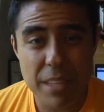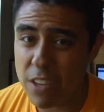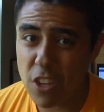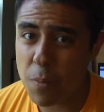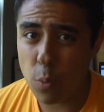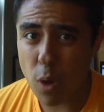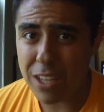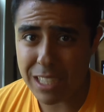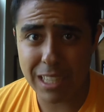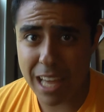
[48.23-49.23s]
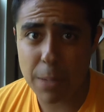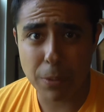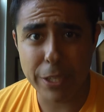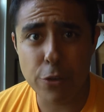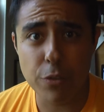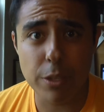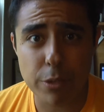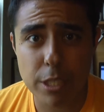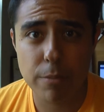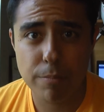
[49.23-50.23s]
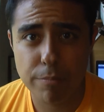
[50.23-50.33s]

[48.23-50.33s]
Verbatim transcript: If you've been watching the Edible Interviews...